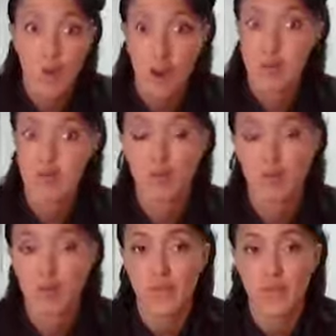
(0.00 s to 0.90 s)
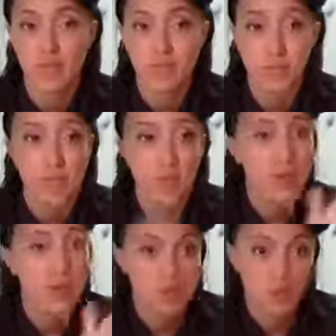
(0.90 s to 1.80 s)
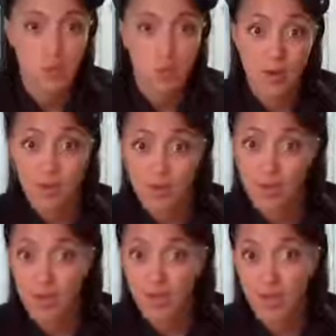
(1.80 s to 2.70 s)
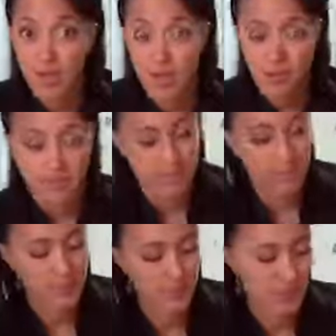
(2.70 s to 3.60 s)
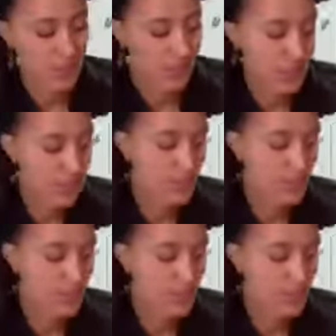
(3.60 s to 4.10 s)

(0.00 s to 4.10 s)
on to a different recipe until the water is ready for the eggs. Okay,